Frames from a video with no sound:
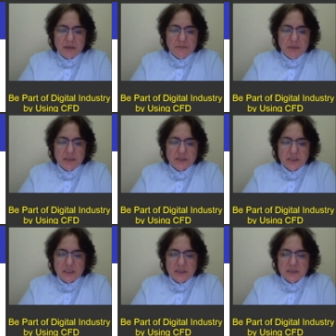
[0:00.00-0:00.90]
may
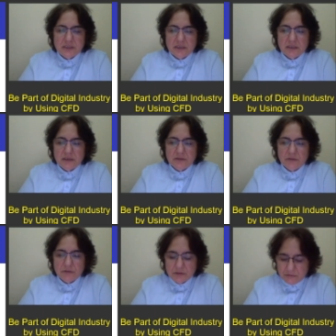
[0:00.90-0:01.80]
change
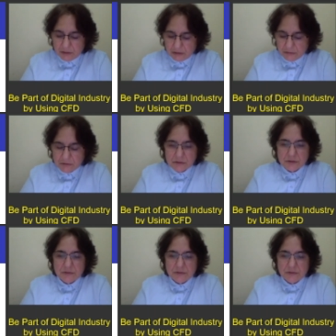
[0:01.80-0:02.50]
those values.